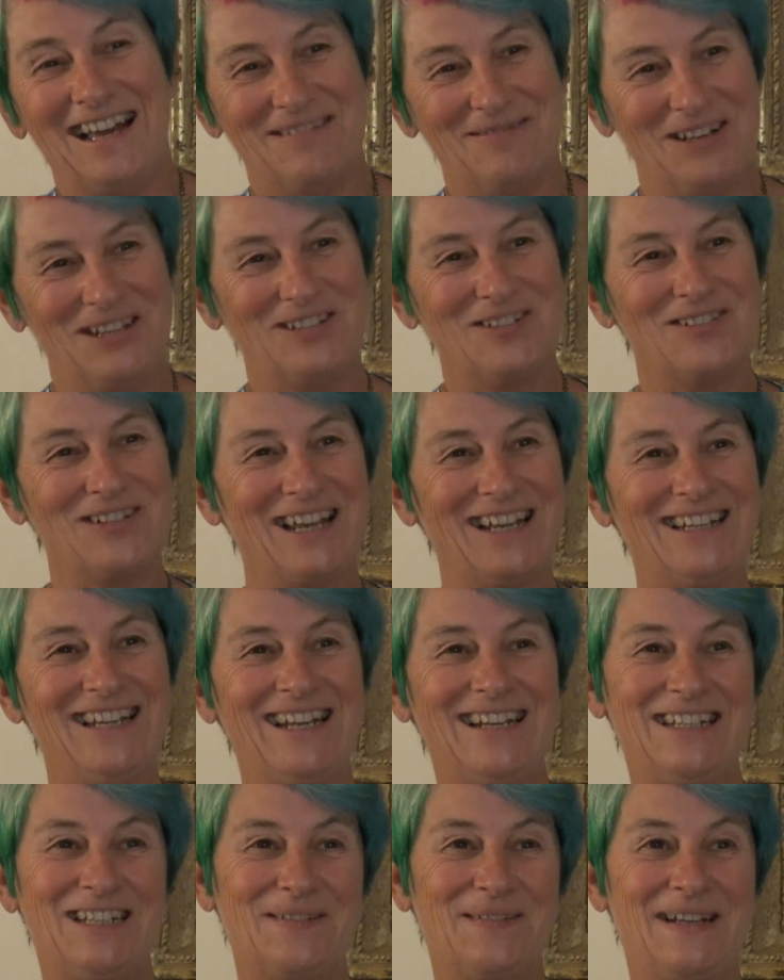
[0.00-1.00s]
Mm-hmm. We're talking
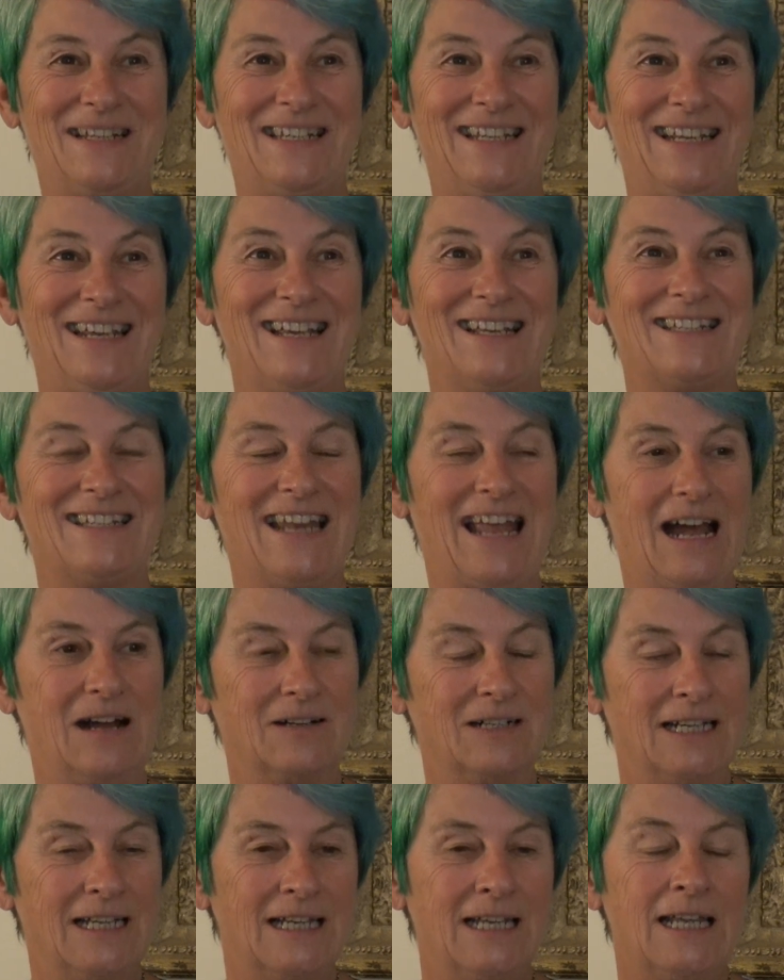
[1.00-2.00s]
nearly 20 years
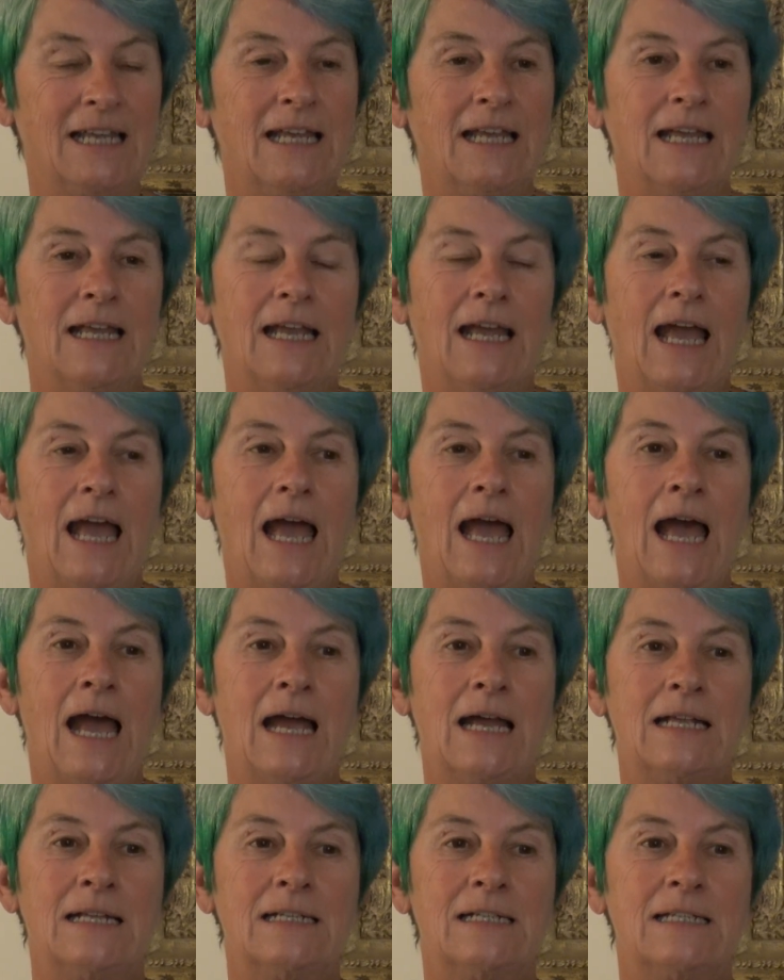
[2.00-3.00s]
now
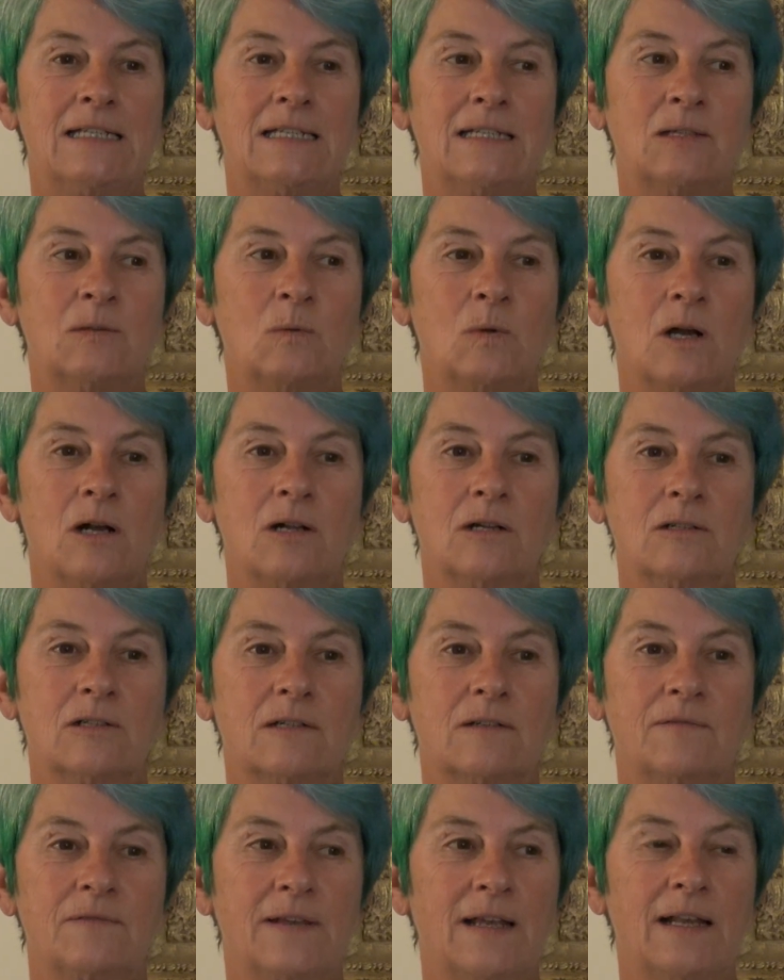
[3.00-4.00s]
and the
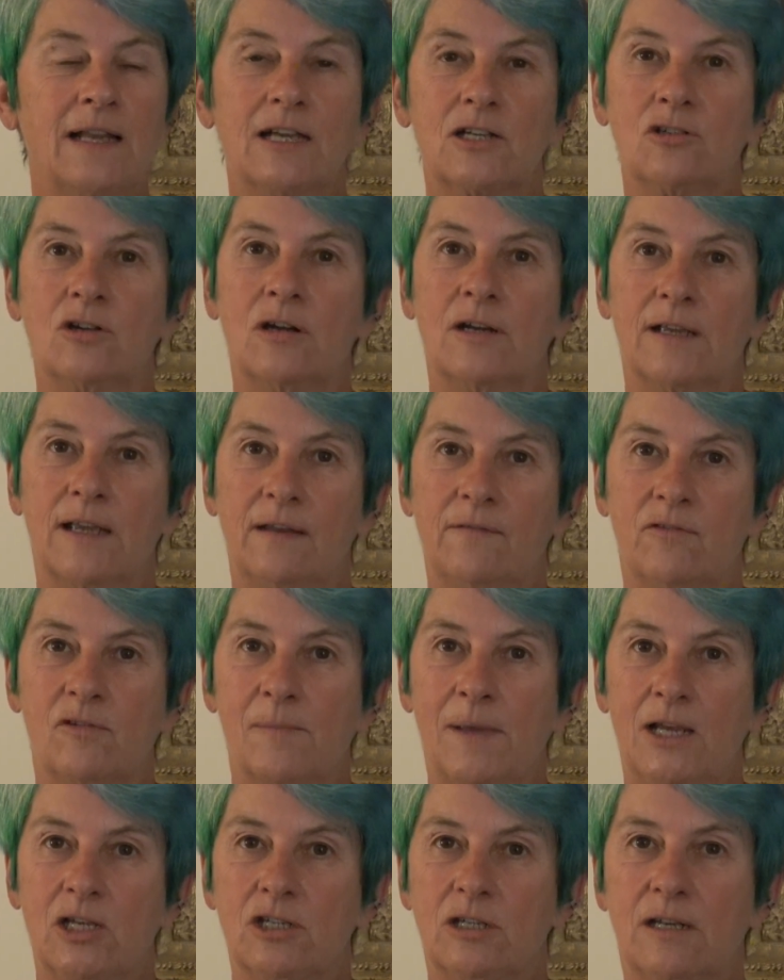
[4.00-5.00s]
world of electronic
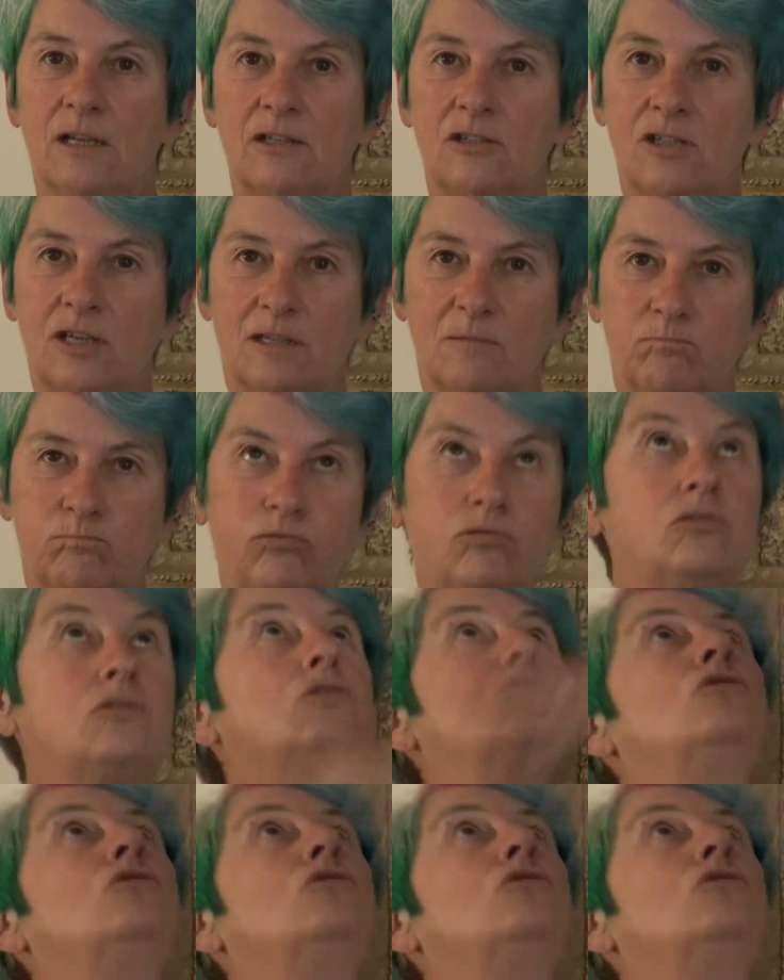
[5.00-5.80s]
information has just